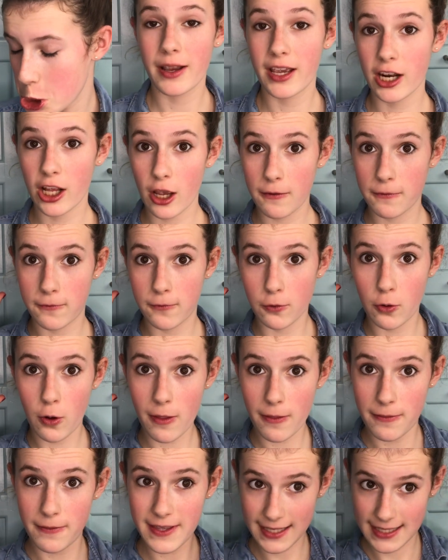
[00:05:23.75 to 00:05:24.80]
We're gonna go for
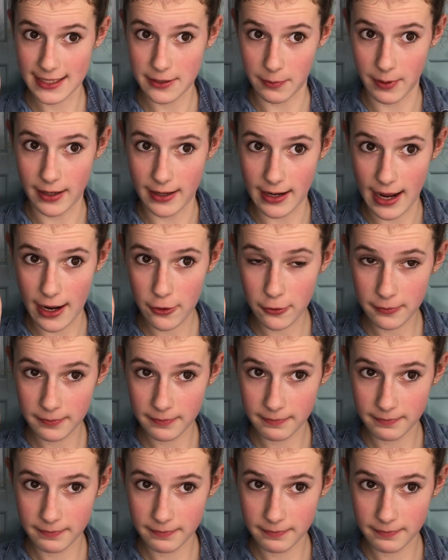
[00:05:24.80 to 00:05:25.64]
this one now.